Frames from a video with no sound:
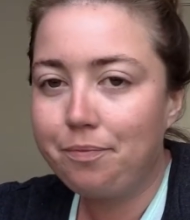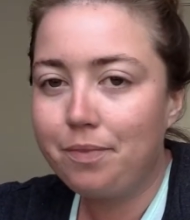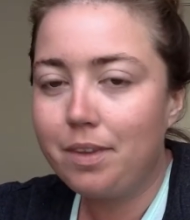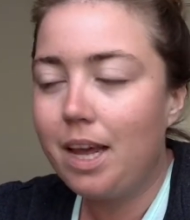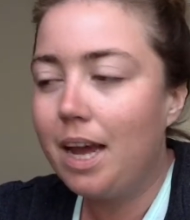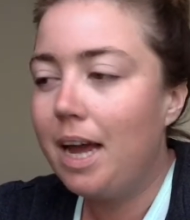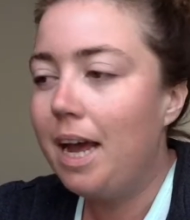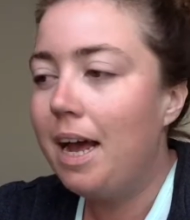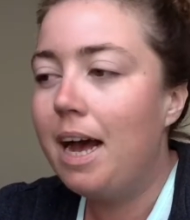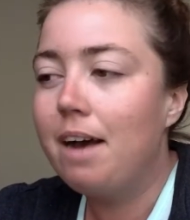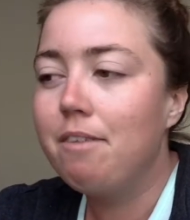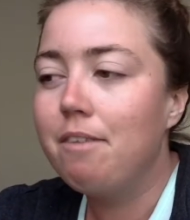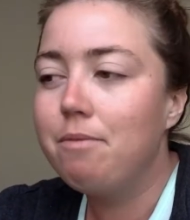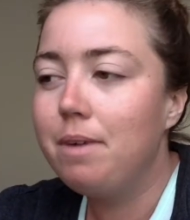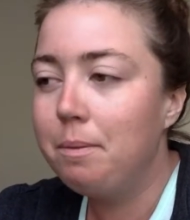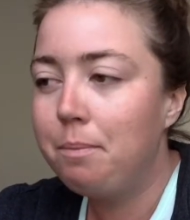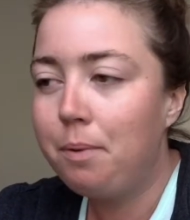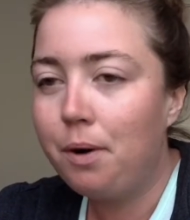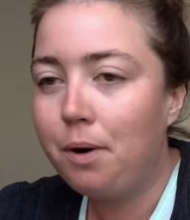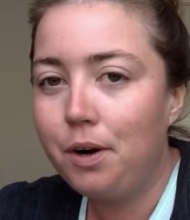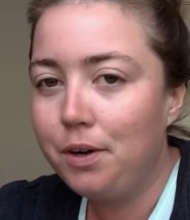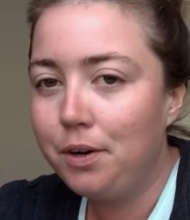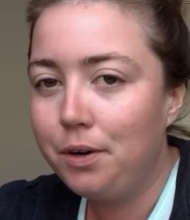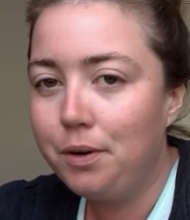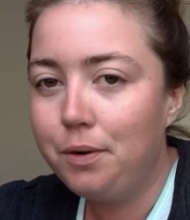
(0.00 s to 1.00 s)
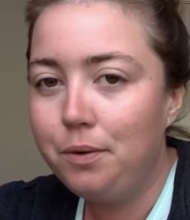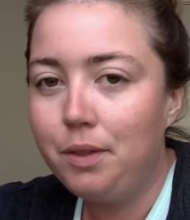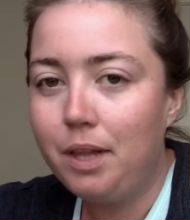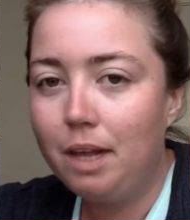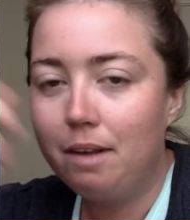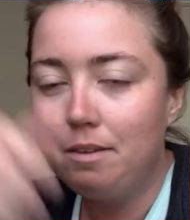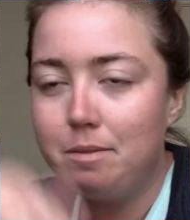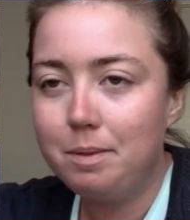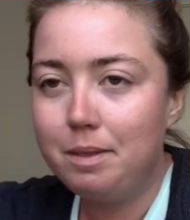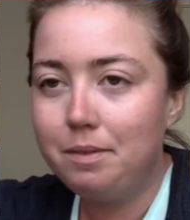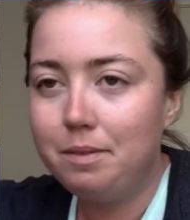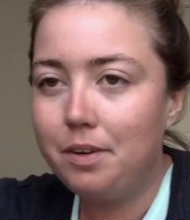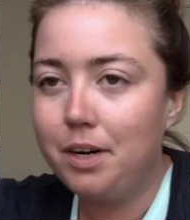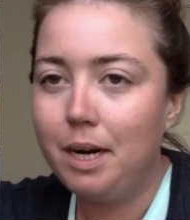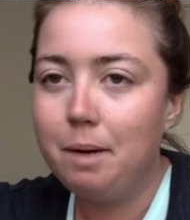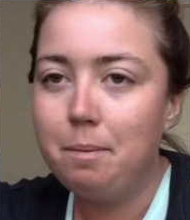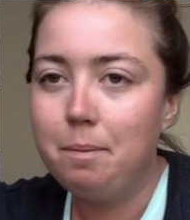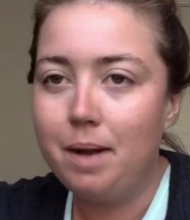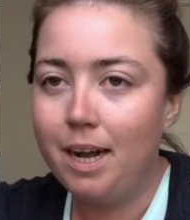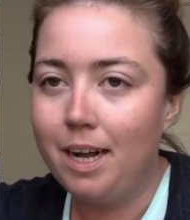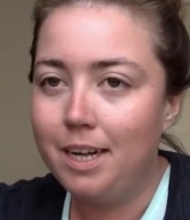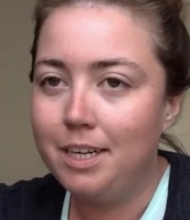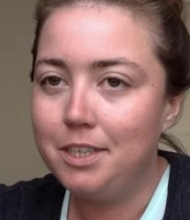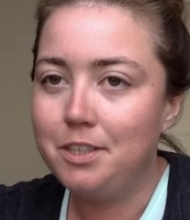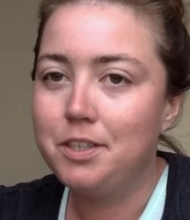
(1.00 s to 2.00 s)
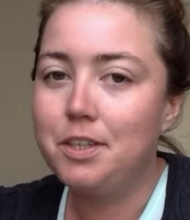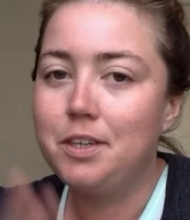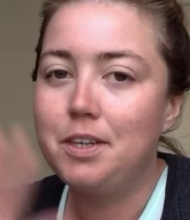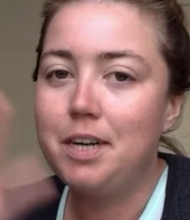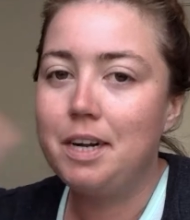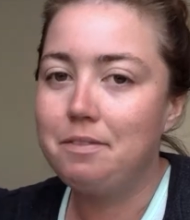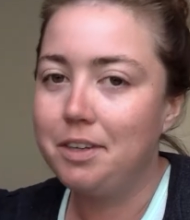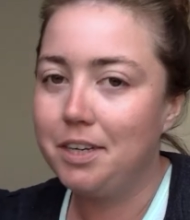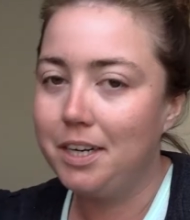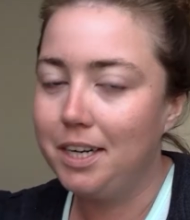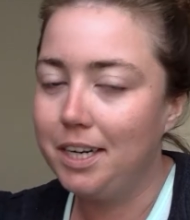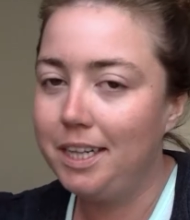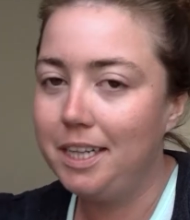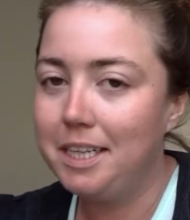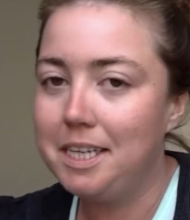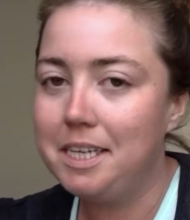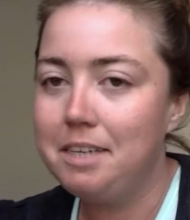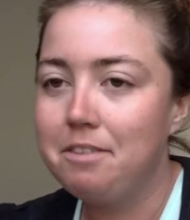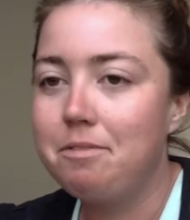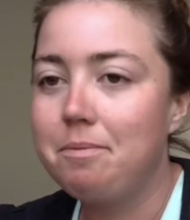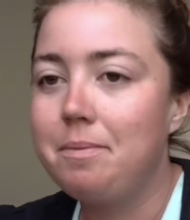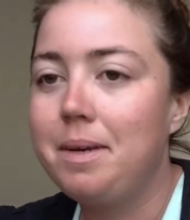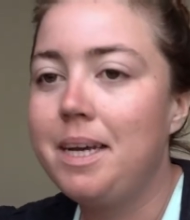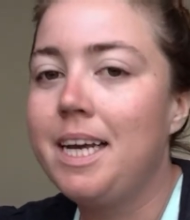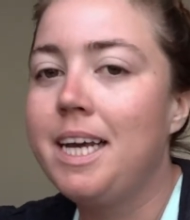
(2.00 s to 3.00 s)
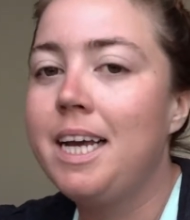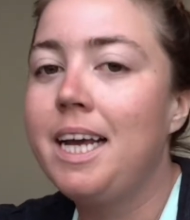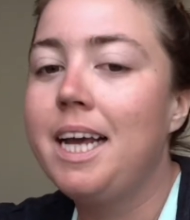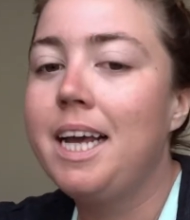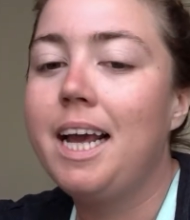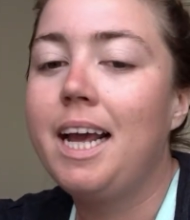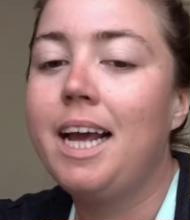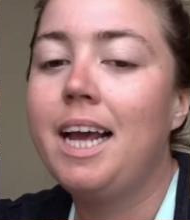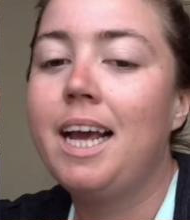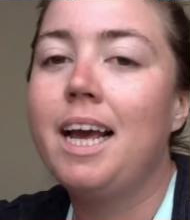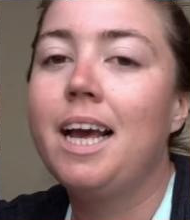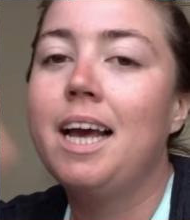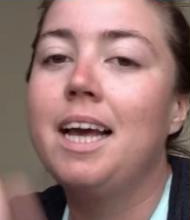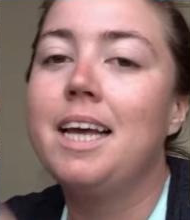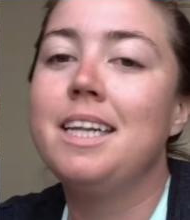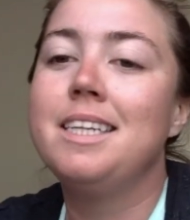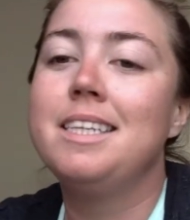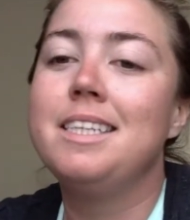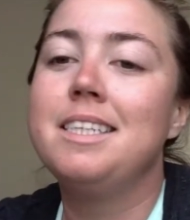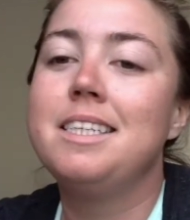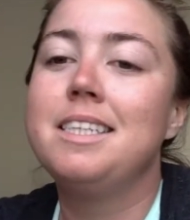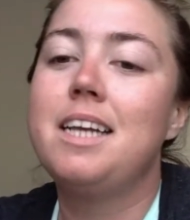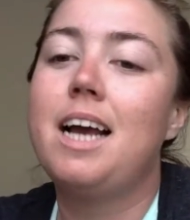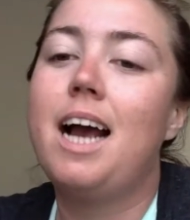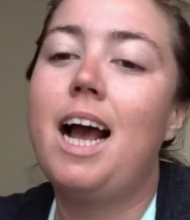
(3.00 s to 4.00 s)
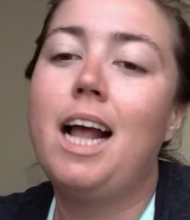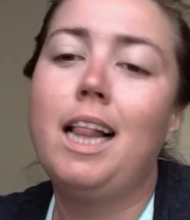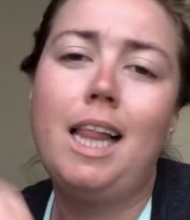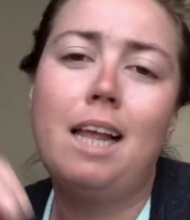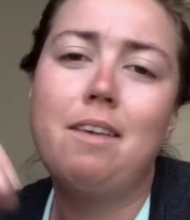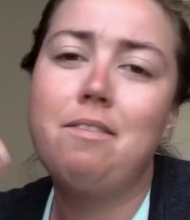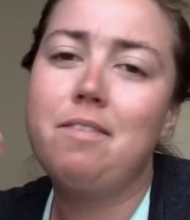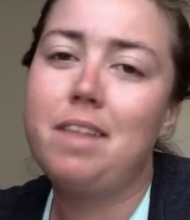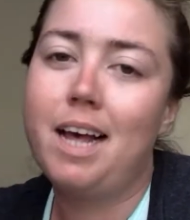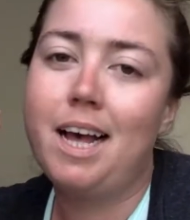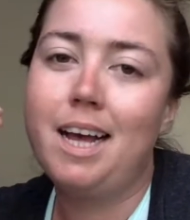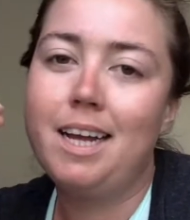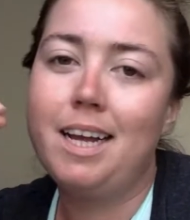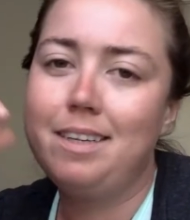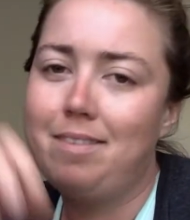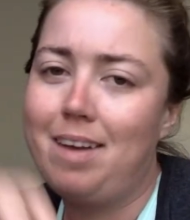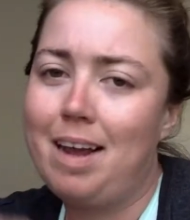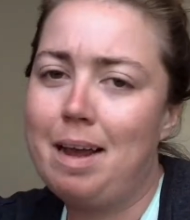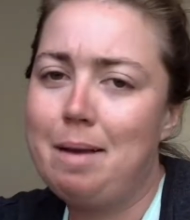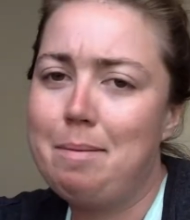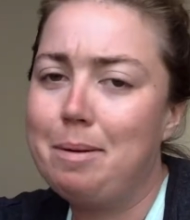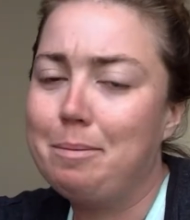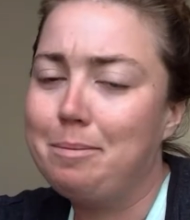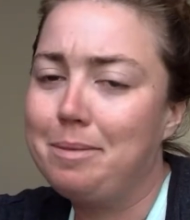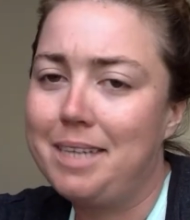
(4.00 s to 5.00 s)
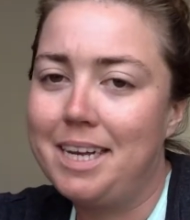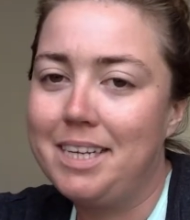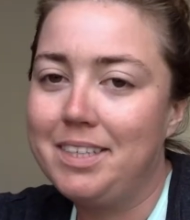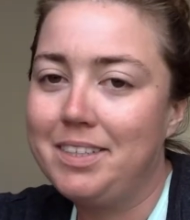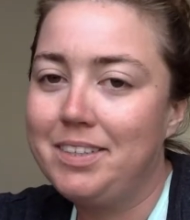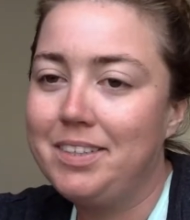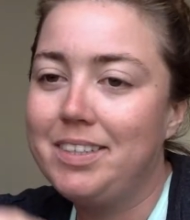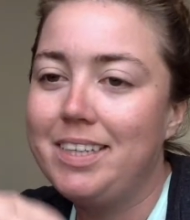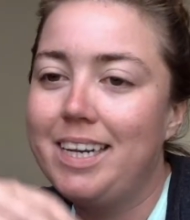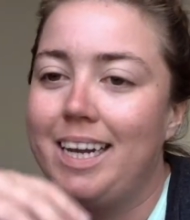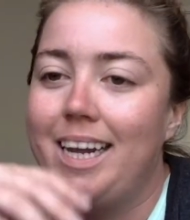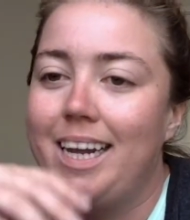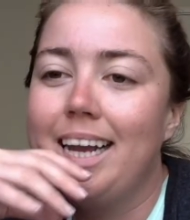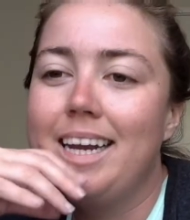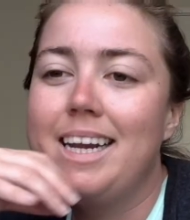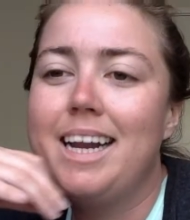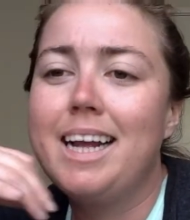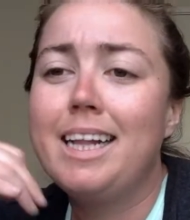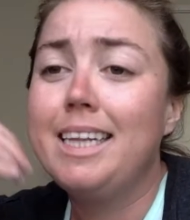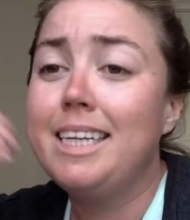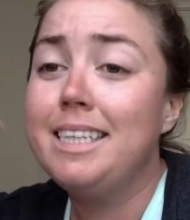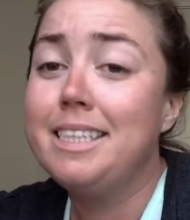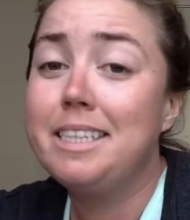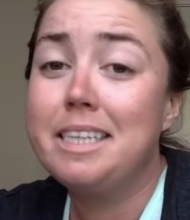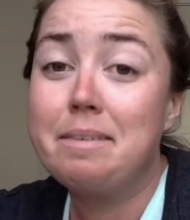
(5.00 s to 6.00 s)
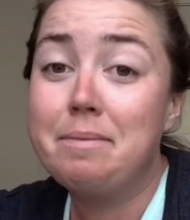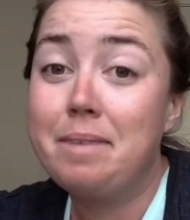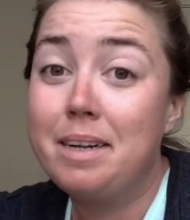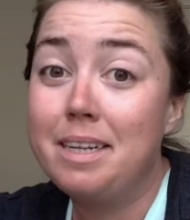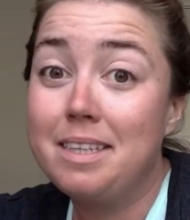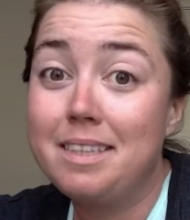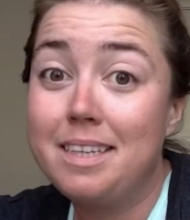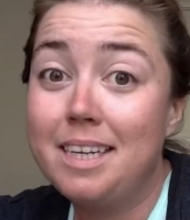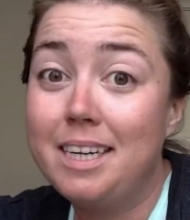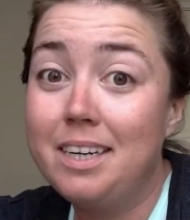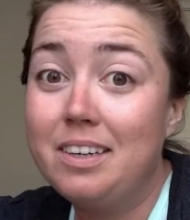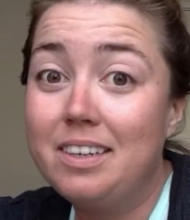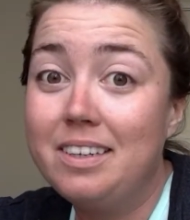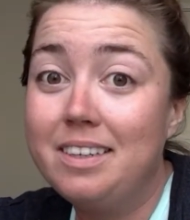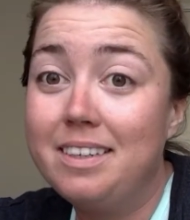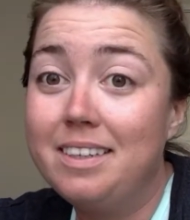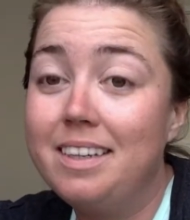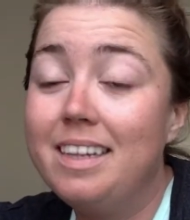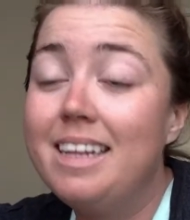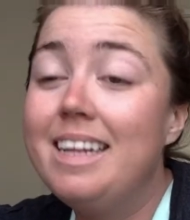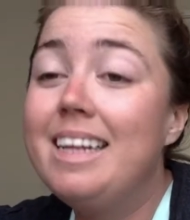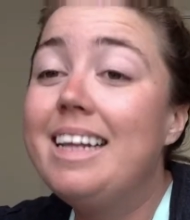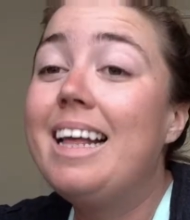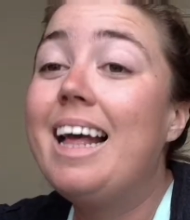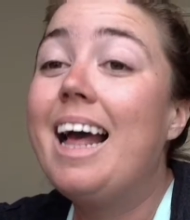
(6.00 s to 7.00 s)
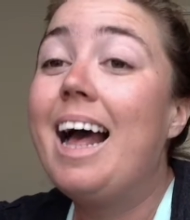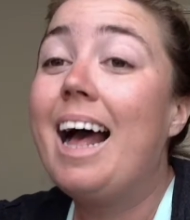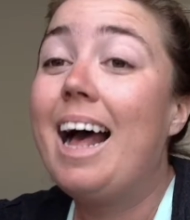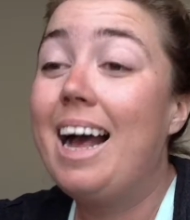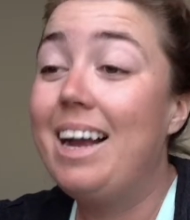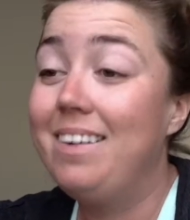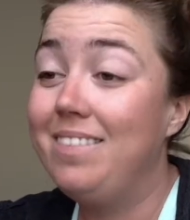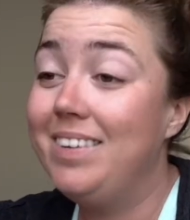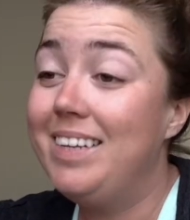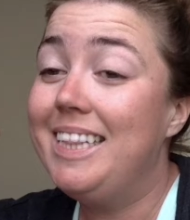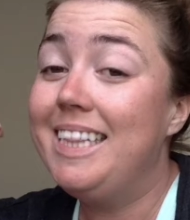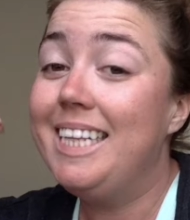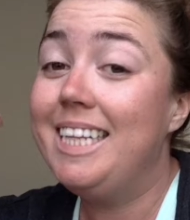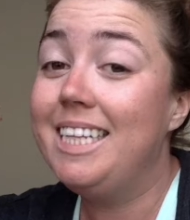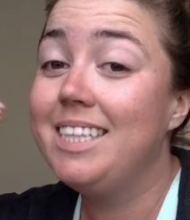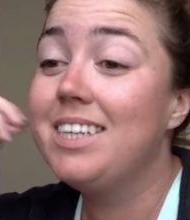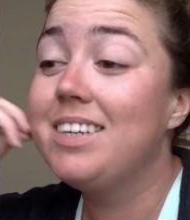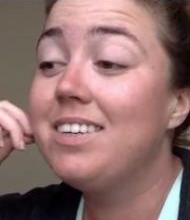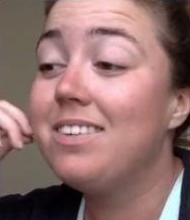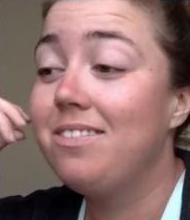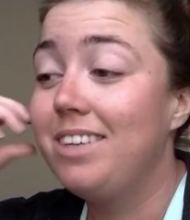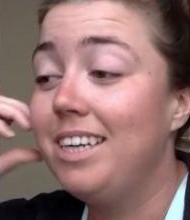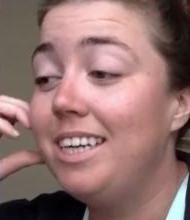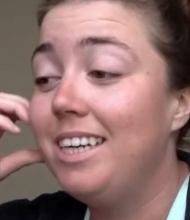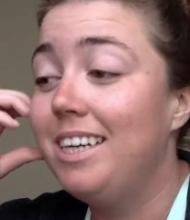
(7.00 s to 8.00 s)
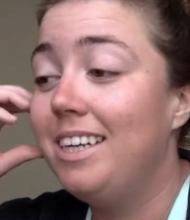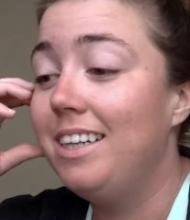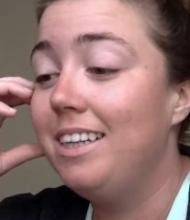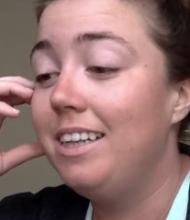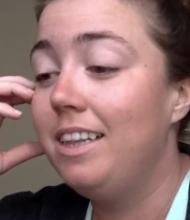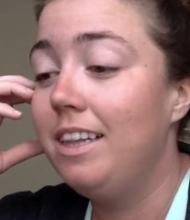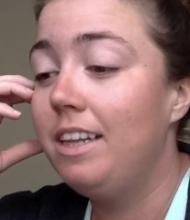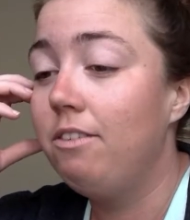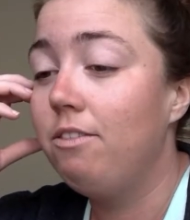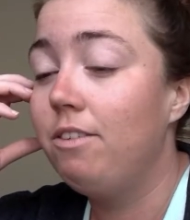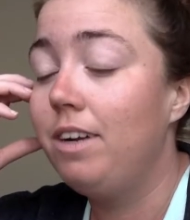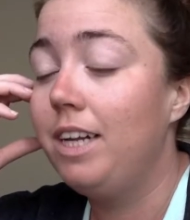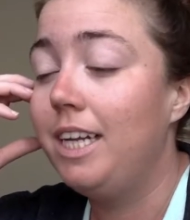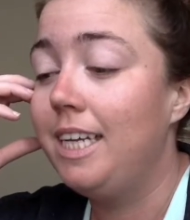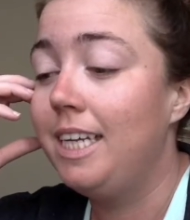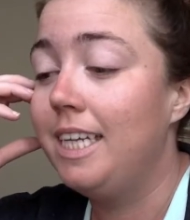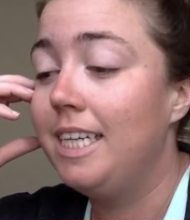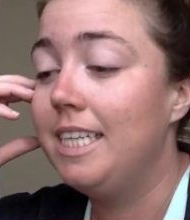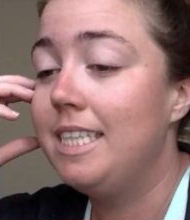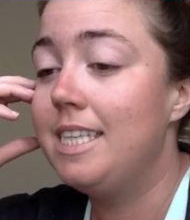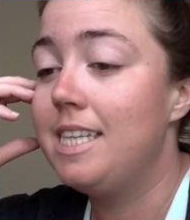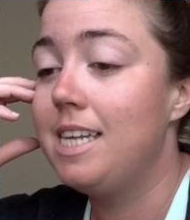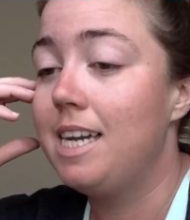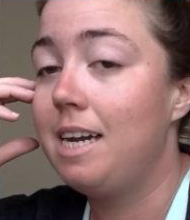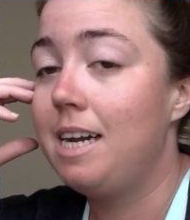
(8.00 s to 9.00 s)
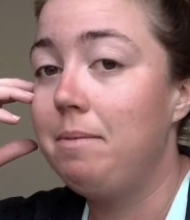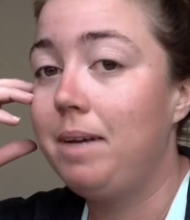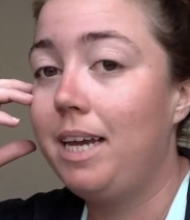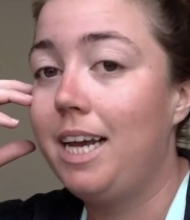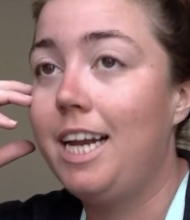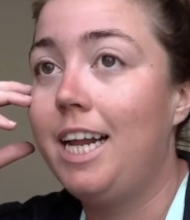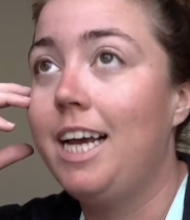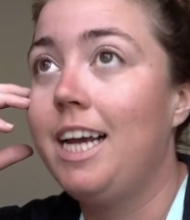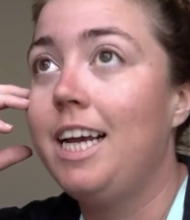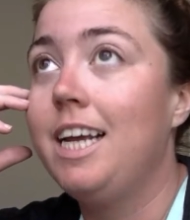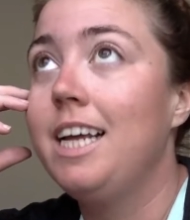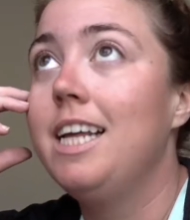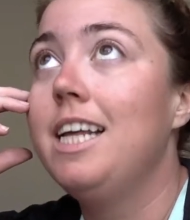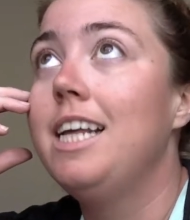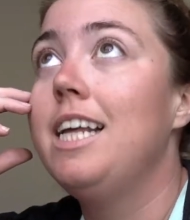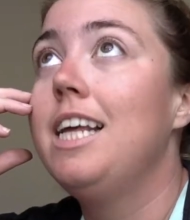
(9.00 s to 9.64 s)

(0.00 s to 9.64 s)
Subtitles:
I have my partner who loves me very much. They're never going to leave me. And I love that. I'm obsessed. And at least I'm not single. I mean, these are real hits that I'm getting.